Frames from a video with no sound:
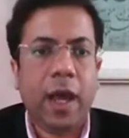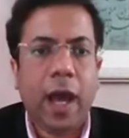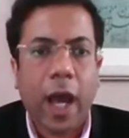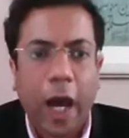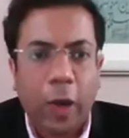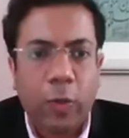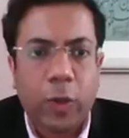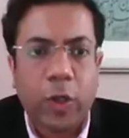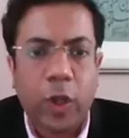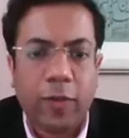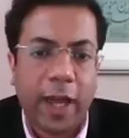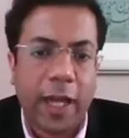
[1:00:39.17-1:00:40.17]
How would you
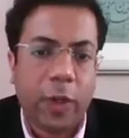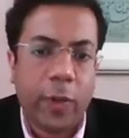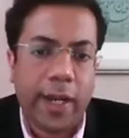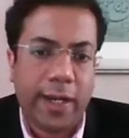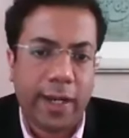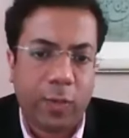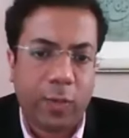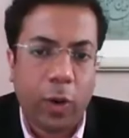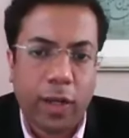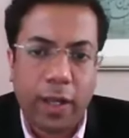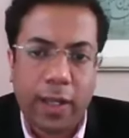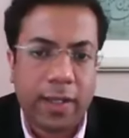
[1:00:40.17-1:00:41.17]
evaluate it? What
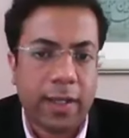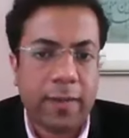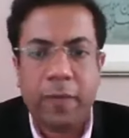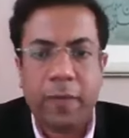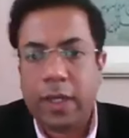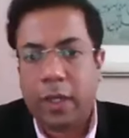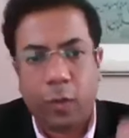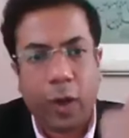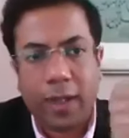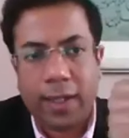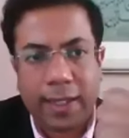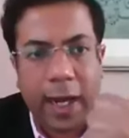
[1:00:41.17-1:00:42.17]
are
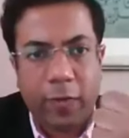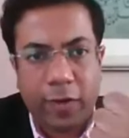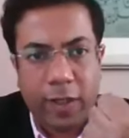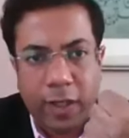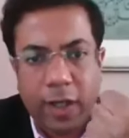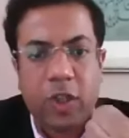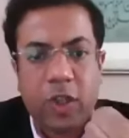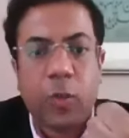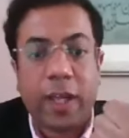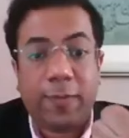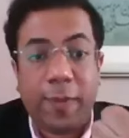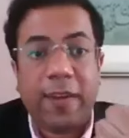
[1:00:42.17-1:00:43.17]
the kind of returns you would
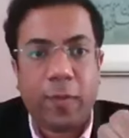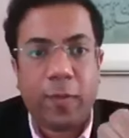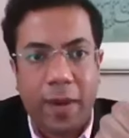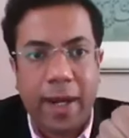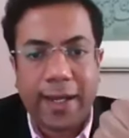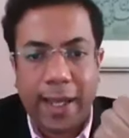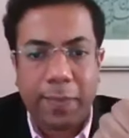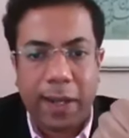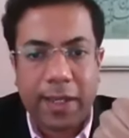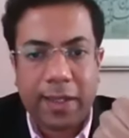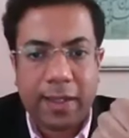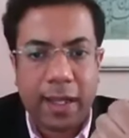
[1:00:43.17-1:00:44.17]
expect from a market like
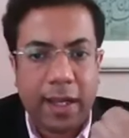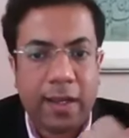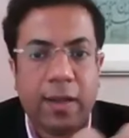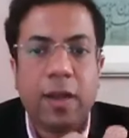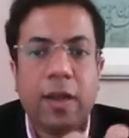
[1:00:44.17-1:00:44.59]
Pakistan?